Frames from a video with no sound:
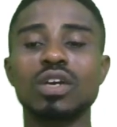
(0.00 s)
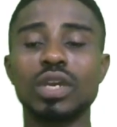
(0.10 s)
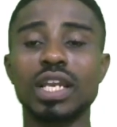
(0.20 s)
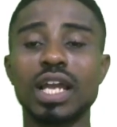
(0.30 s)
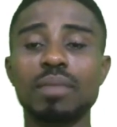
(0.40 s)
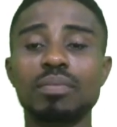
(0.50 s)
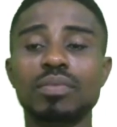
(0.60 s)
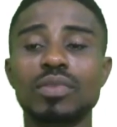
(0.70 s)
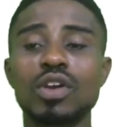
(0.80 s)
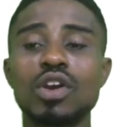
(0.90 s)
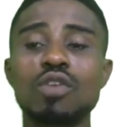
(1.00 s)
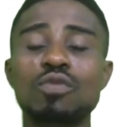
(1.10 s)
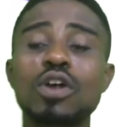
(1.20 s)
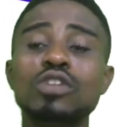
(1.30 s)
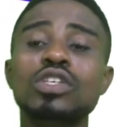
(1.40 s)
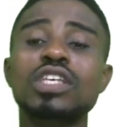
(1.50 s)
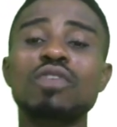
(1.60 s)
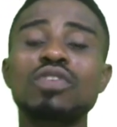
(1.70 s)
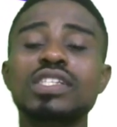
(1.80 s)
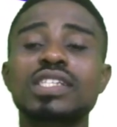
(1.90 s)
quicklime. For us to
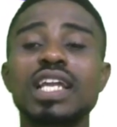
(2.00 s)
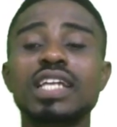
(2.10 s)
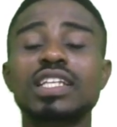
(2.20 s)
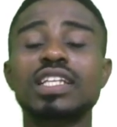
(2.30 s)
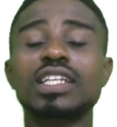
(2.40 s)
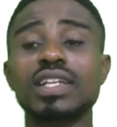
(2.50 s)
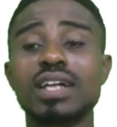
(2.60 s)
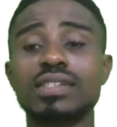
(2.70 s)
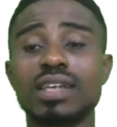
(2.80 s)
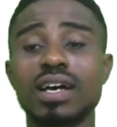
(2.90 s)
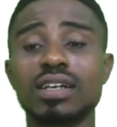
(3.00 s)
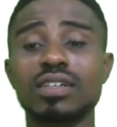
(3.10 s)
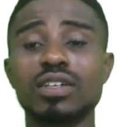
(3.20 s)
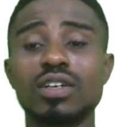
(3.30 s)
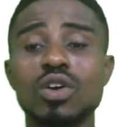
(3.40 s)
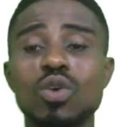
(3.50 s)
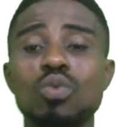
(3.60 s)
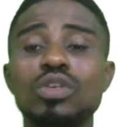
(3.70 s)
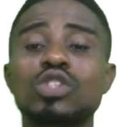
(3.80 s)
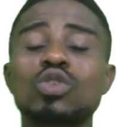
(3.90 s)
carefully select the correct answer,
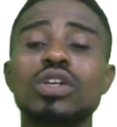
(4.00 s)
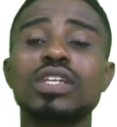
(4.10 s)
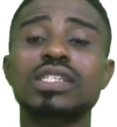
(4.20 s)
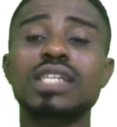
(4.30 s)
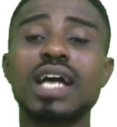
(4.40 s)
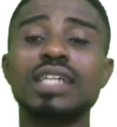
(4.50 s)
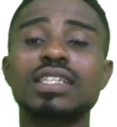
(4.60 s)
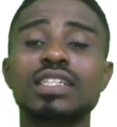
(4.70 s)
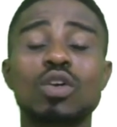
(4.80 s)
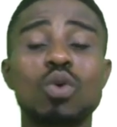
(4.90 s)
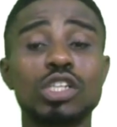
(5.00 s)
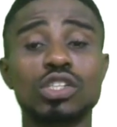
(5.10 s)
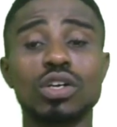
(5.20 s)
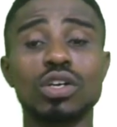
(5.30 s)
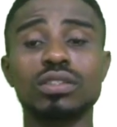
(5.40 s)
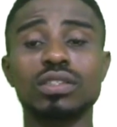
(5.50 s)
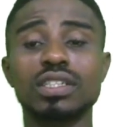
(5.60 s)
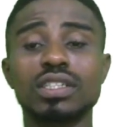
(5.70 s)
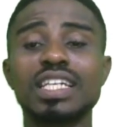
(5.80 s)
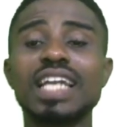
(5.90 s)
we need to understand the question,
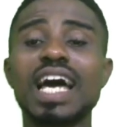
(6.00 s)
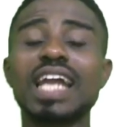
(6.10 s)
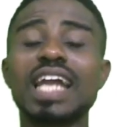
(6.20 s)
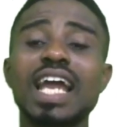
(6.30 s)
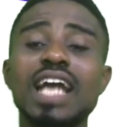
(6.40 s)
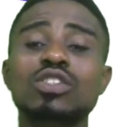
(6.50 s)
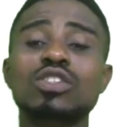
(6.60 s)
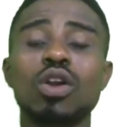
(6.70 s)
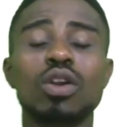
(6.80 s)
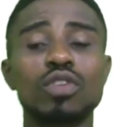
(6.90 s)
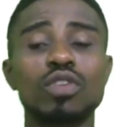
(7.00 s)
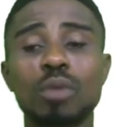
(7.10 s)
then analyze all of the